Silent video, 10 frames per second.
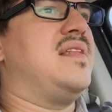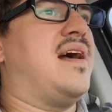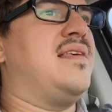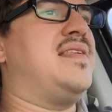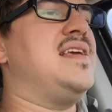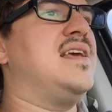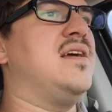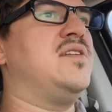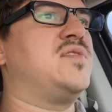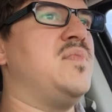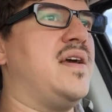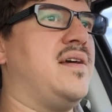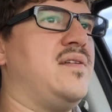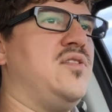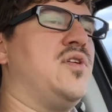I think
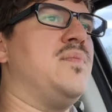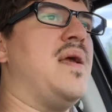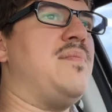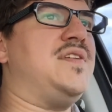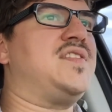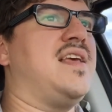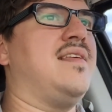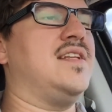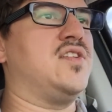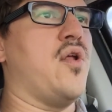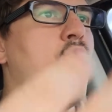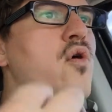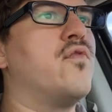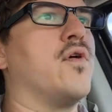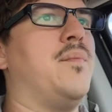you can maybe say that it's an
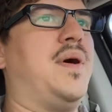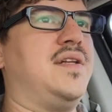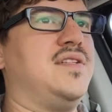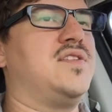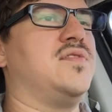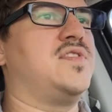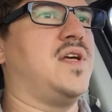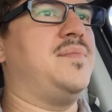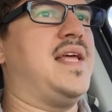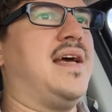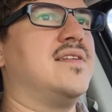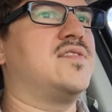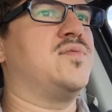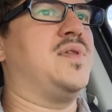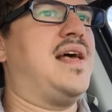overabundance of
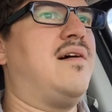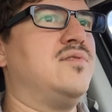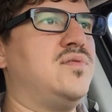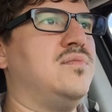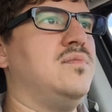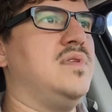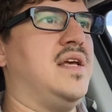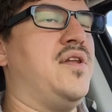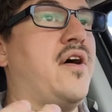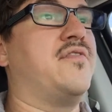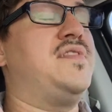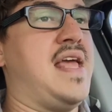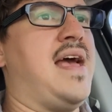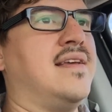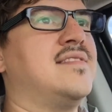subtext without enough
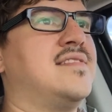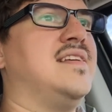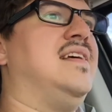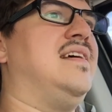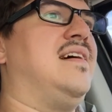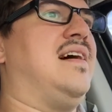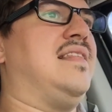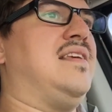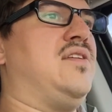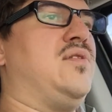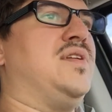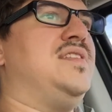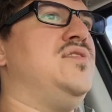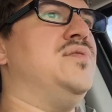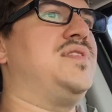text. I think you
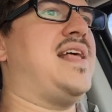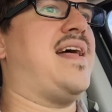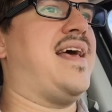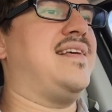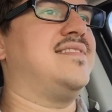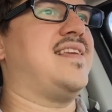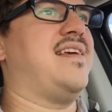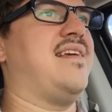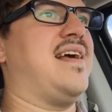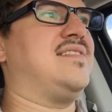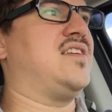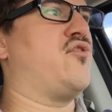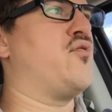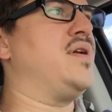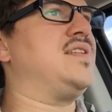could use that as a
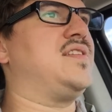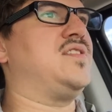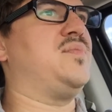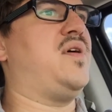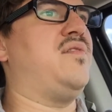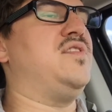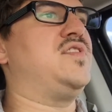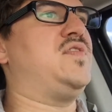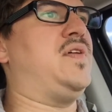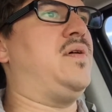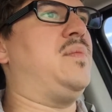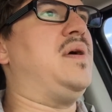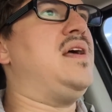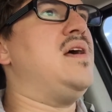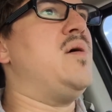criticism of this film.
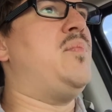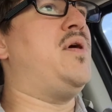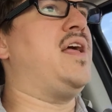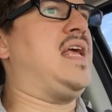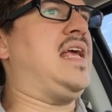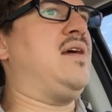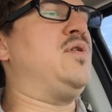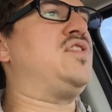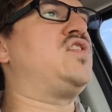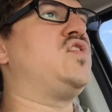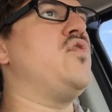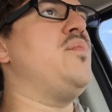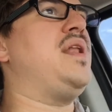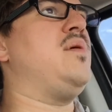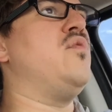But with so
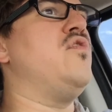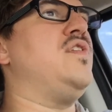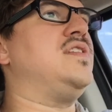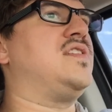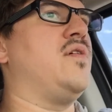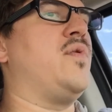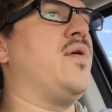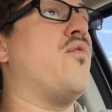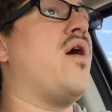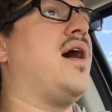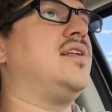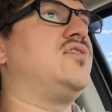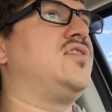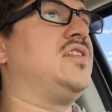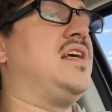many movies that we
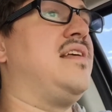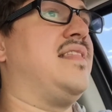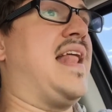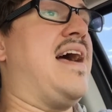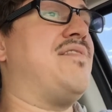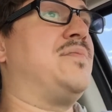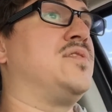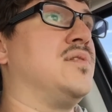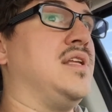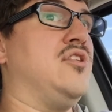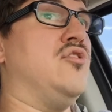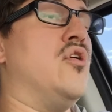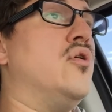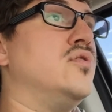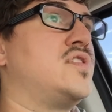watch that have absolutely
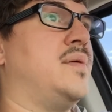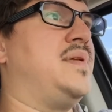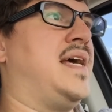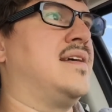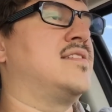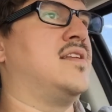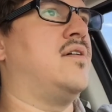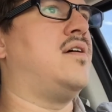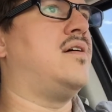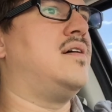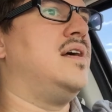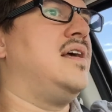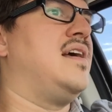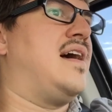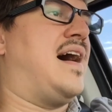no subtext at all,
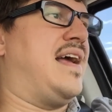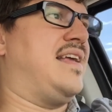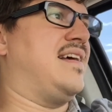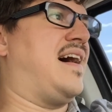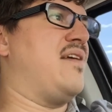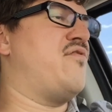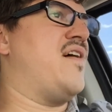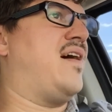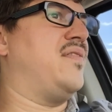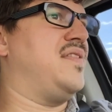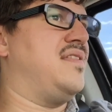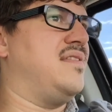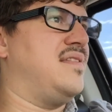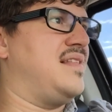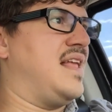I
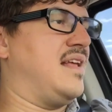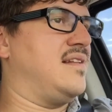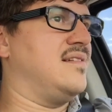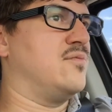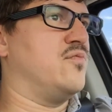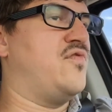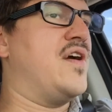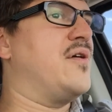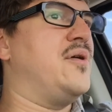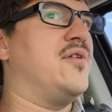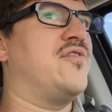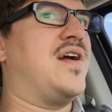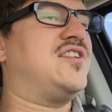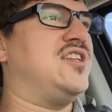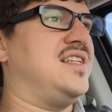found it very
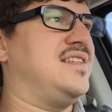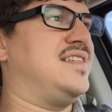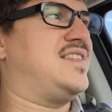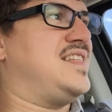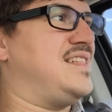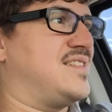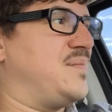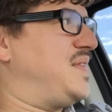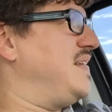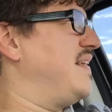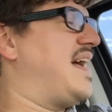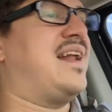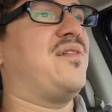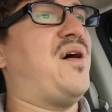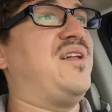refreshing to see something that
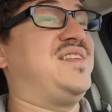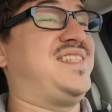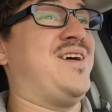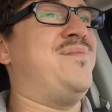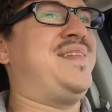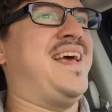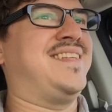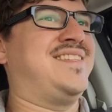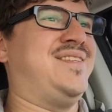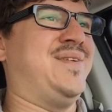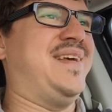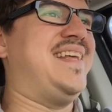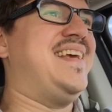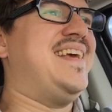had a lot of subtext to it.